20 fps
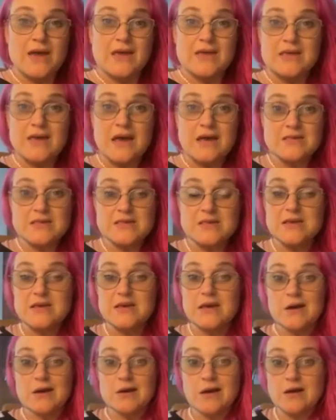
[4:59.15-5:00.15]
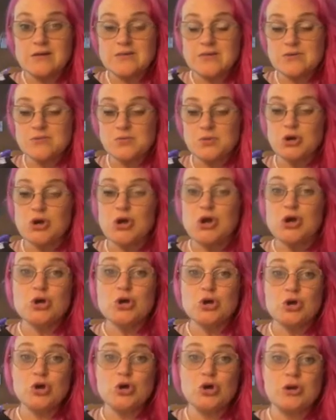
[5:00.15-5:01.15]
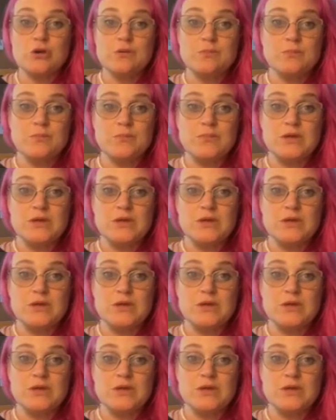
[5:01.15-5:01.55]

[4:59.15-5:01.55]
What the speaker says: yesty customer could